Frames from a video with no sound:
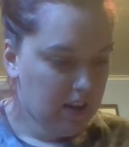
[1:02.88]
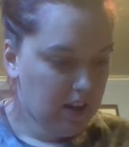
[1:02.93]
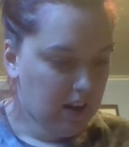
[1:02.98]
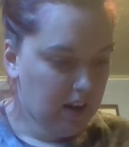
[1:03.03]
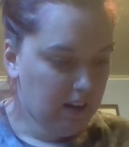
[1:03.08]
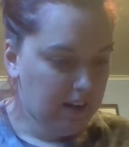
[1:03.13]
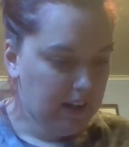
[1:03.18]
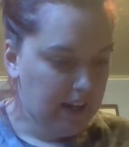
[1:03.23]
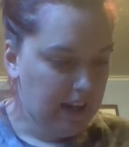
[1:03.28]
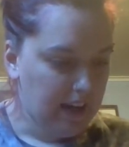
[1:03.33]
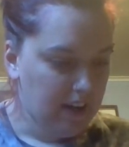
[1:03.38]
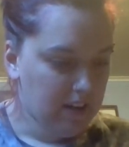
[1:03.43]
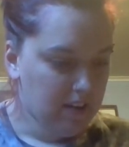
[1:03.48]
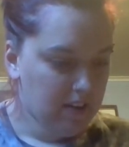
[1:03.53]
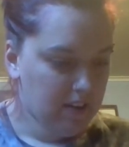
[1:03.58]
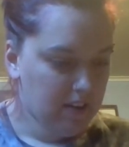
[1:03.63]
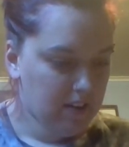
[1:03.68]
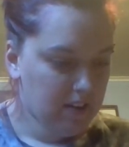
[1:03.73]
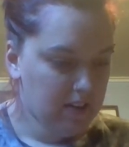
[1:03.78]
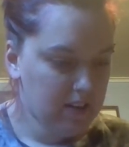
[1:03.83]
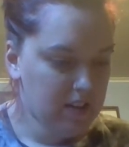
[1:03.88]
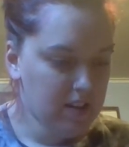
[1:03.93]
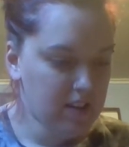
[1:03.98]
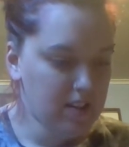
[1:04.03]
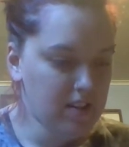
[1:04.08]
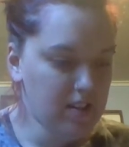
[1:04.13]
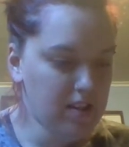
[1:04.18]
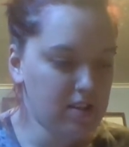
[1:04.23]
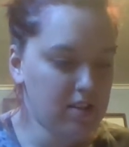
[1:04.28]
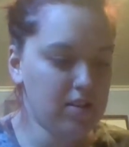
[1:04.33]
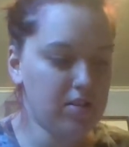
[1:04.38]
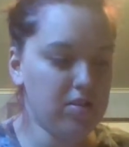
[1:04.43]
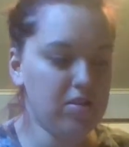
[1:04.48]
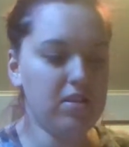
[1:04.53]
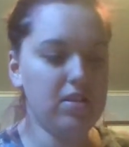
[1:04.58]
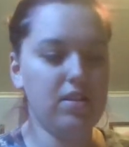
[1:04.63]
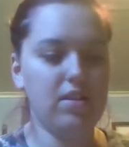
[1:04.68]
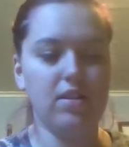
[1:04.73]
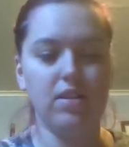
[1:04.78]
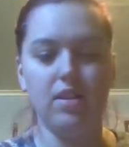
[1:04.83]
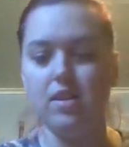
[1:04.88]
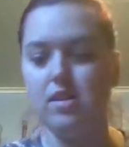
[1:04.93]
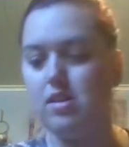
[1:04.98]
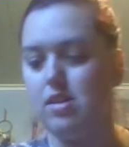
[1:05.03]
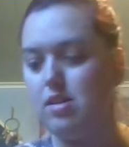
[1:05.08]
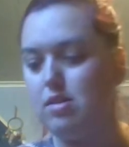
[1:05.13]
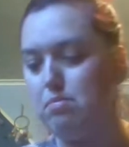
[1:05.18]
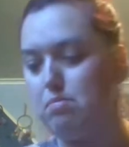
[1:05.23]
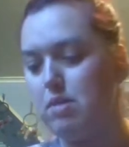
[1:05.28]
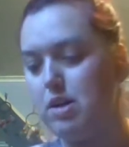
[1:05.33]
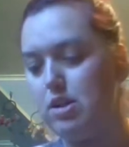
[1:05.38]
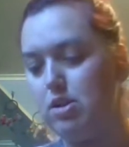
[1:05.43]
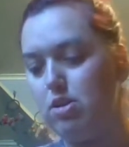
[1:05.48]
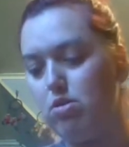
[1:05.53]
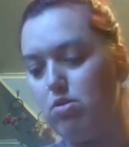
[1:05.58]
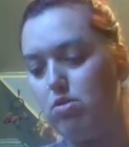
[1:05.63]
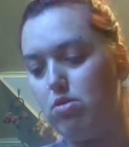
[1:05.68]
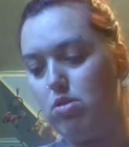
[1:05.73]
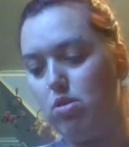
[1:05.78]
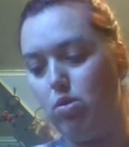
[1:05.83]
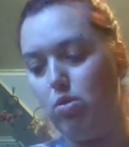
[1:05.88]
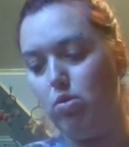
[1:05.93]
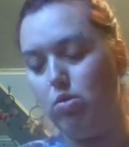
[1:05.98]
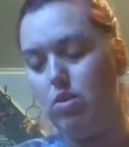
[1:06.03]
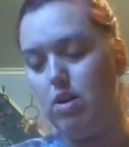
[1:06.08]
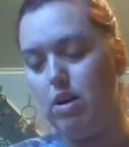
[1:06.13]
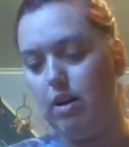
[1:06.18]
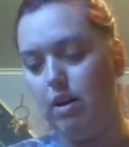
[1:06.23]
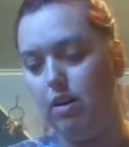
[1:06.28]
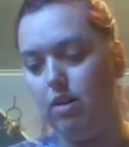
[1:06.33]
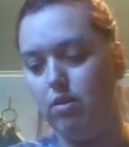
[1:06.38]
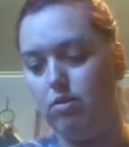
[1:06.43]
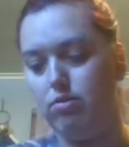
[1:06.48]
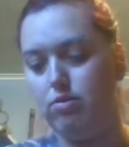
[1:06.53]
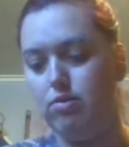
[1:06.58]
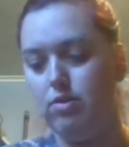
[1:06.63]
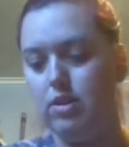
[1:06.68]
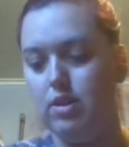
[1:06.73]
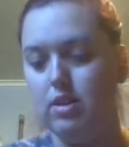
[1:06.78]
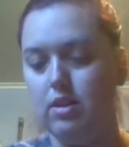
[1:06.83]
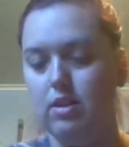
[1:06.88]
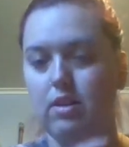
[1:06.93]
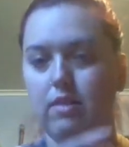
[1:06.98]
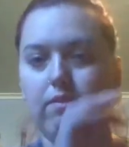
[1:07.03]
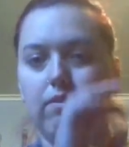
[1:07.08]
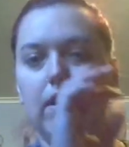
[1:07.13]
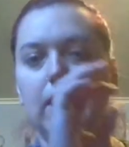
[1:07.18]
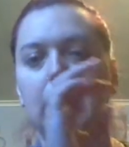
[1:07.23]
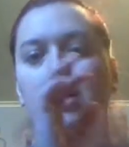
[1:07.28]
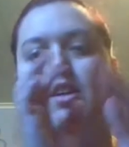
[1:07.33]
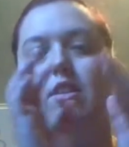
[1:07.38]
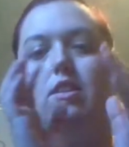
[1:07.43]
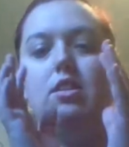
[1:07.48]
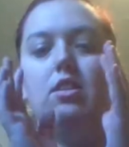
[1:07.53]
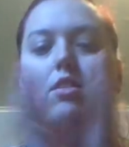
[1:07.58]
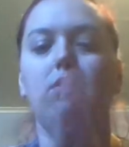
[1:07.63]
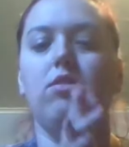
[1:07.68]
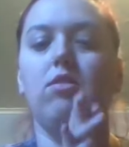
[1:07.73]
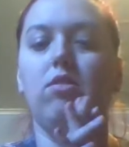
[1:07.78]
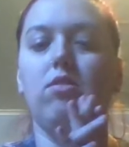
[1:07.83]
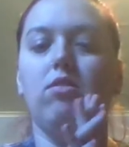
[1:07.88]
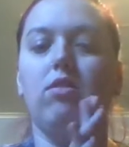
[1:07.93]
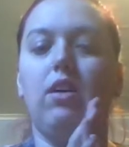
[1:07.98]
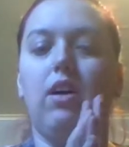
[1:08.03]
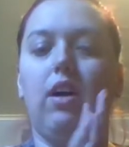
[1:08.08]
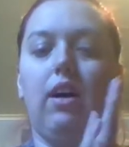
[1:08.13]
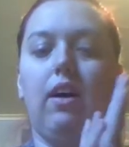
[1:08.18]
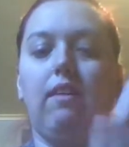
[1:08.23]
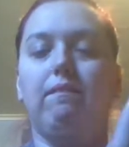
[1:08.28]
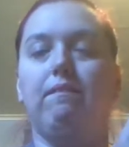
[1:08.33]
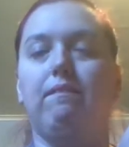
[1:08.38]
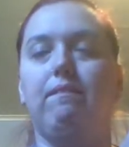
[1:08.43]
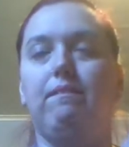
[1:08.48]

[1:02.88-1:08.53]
okay, this is this is my new goal of making new um.